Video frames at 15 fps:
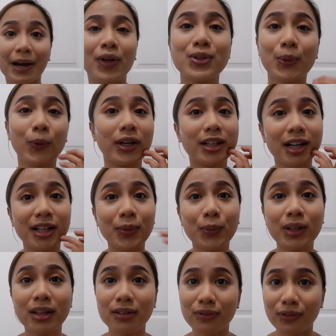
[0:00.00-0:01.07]
So we're done
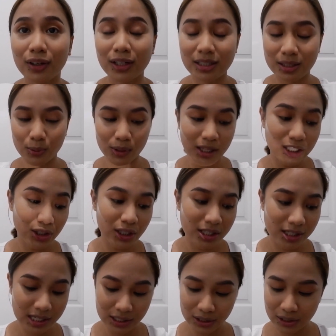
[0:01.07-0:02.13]
with the first, or the
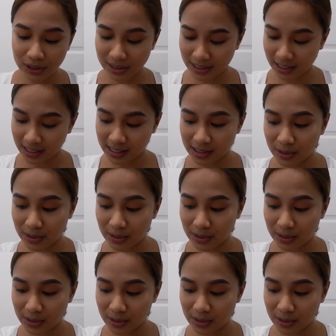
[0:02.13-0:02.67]
transition shade,